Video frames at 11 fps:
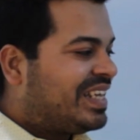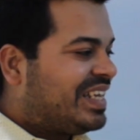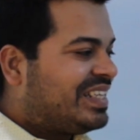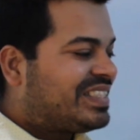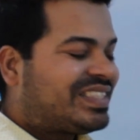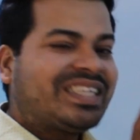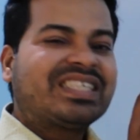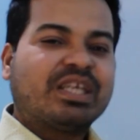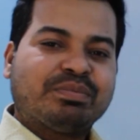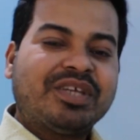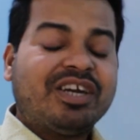is the
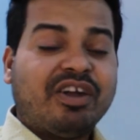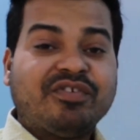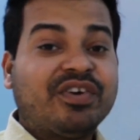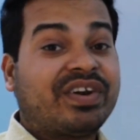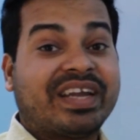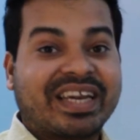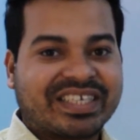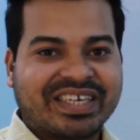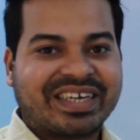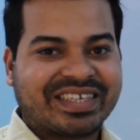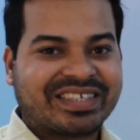subset of your
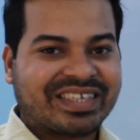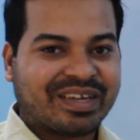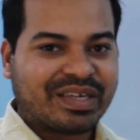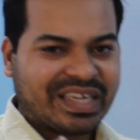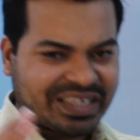regression testing.